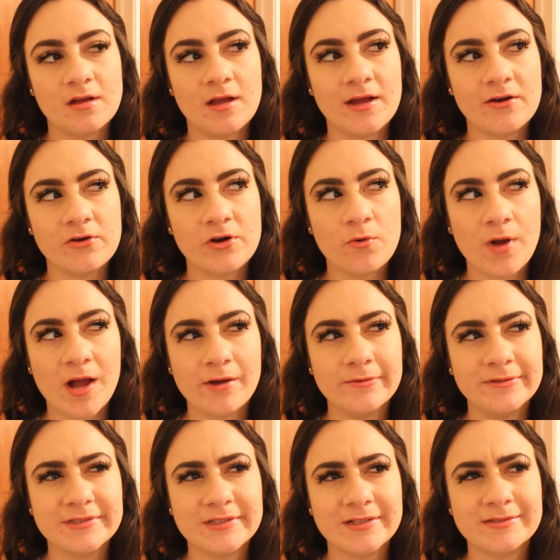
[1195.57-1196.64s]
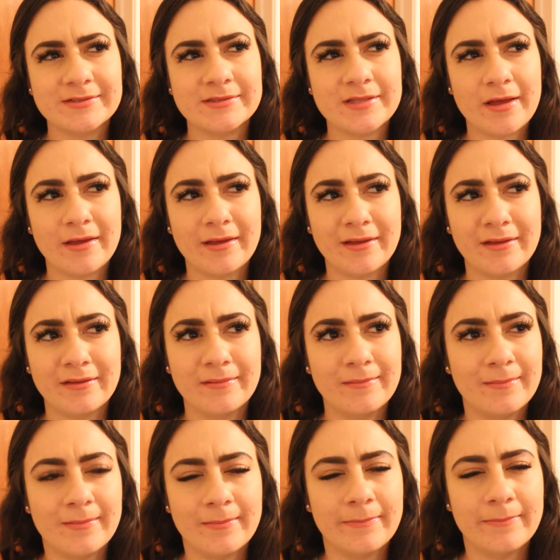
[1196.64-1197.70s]
I don't know why I was going to say, I
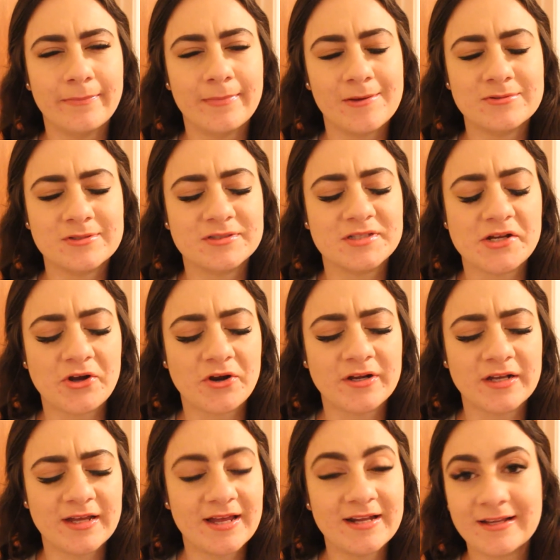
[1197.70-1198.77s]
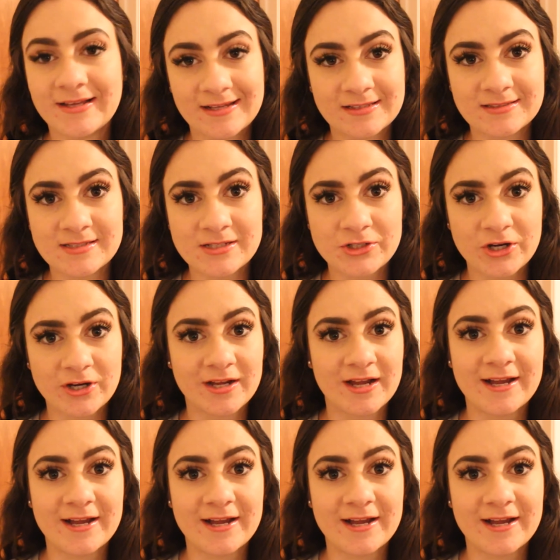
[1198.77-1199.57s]
was gonna say Target. I didn't get this at Target.